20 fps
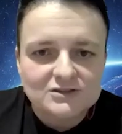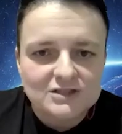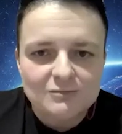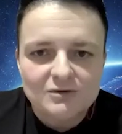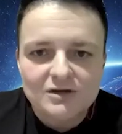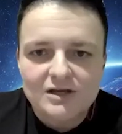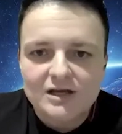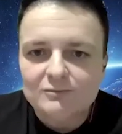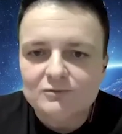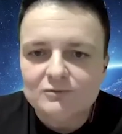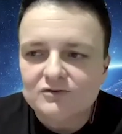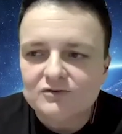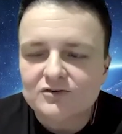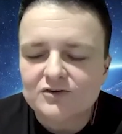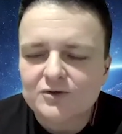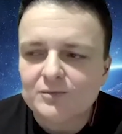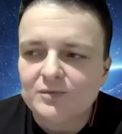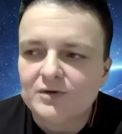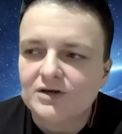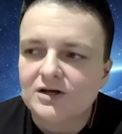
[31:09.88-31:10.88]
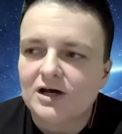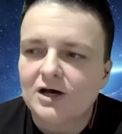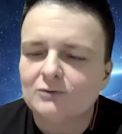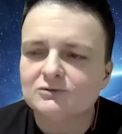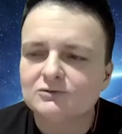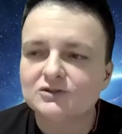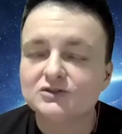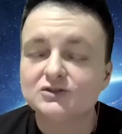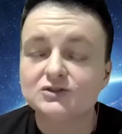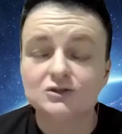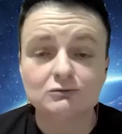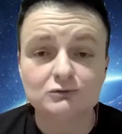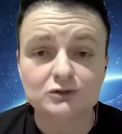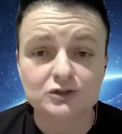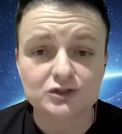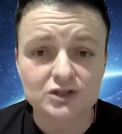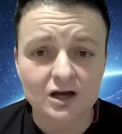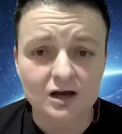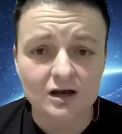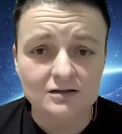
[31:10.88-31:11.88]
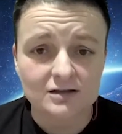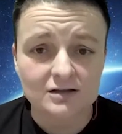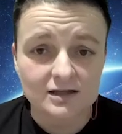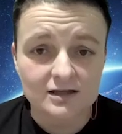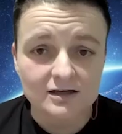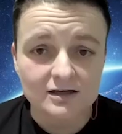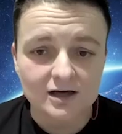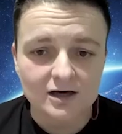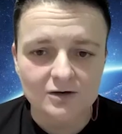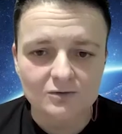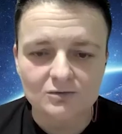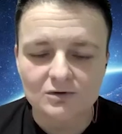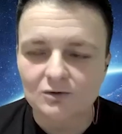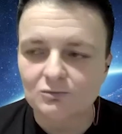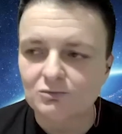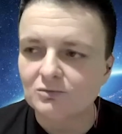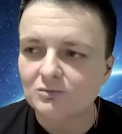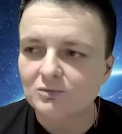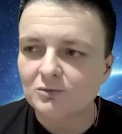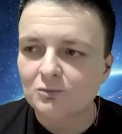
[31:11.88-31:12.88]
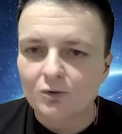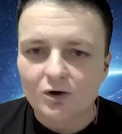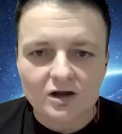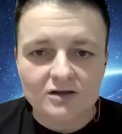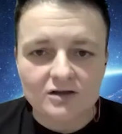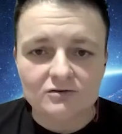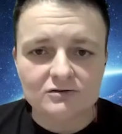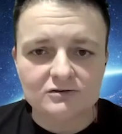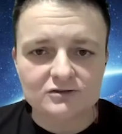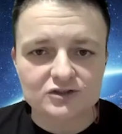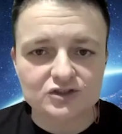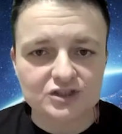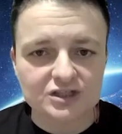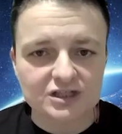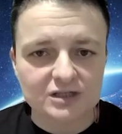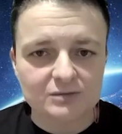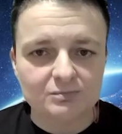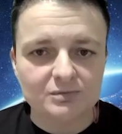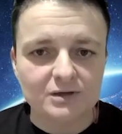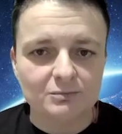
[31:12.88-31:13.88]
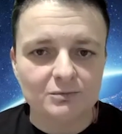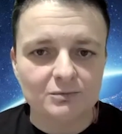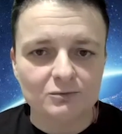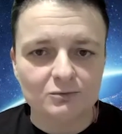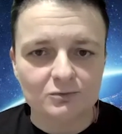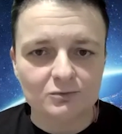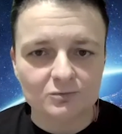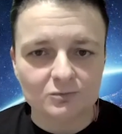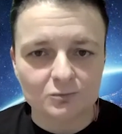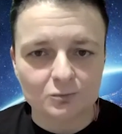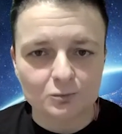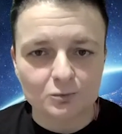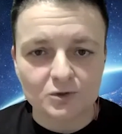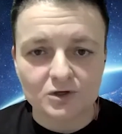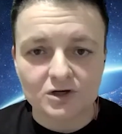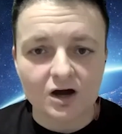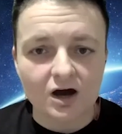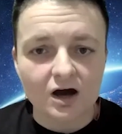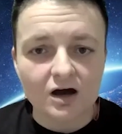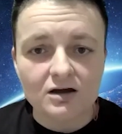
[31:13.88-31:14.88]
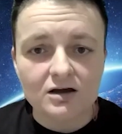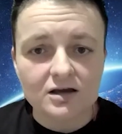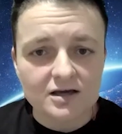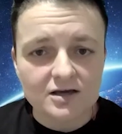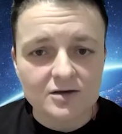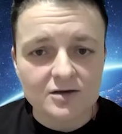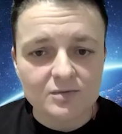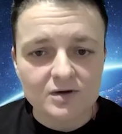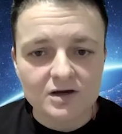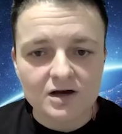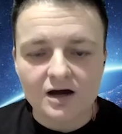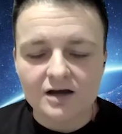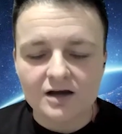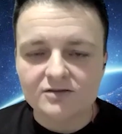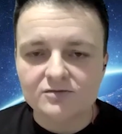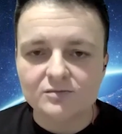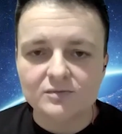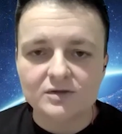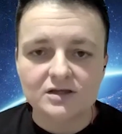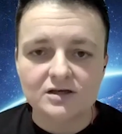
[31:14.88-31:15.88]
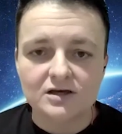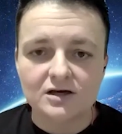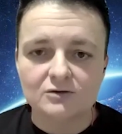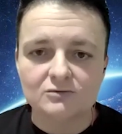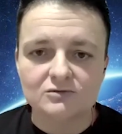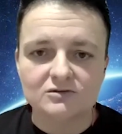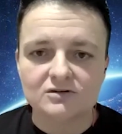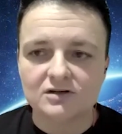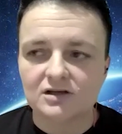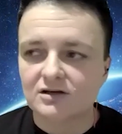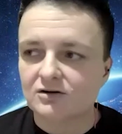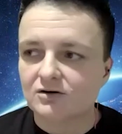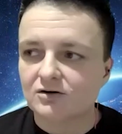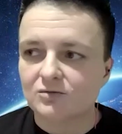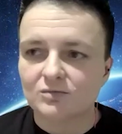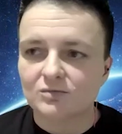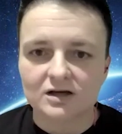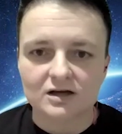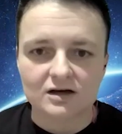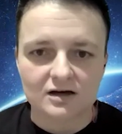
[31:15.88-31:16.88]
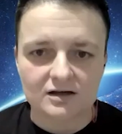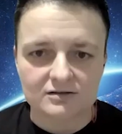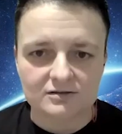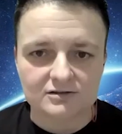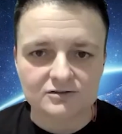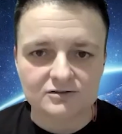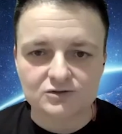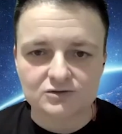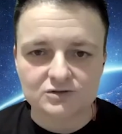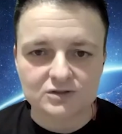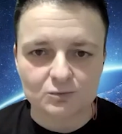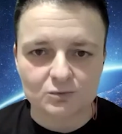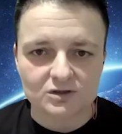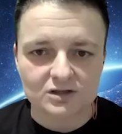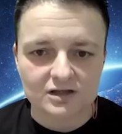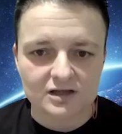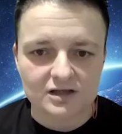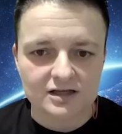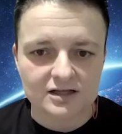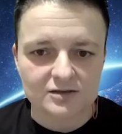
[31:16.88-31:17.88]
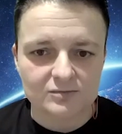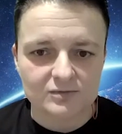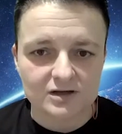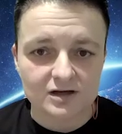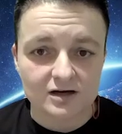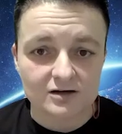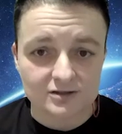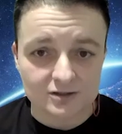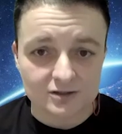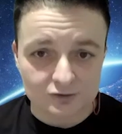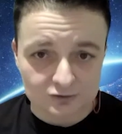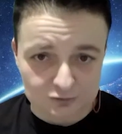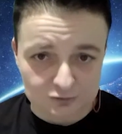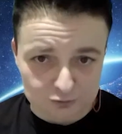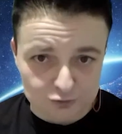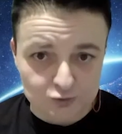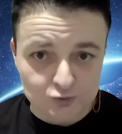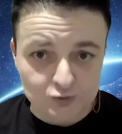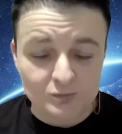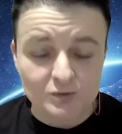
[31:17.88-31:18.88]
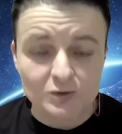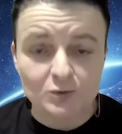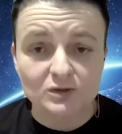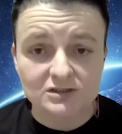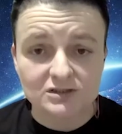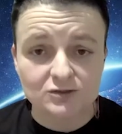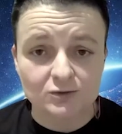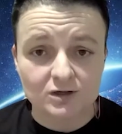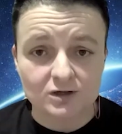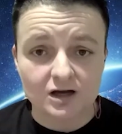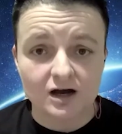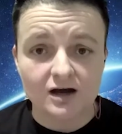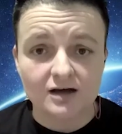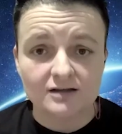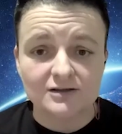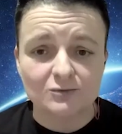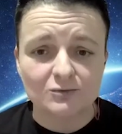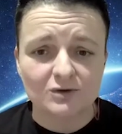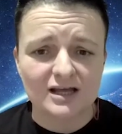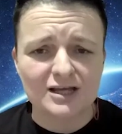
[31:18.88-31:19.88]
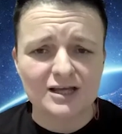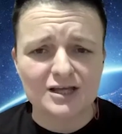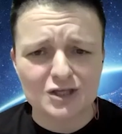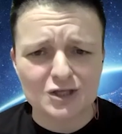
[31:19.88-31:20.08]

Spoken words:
time I came to Serbia, I was so shocked. Like, I would be walking on the street, people were honking behind me. I was like, oh my God, they want to kill me. Are they going to shoot me? What's going on? They were like,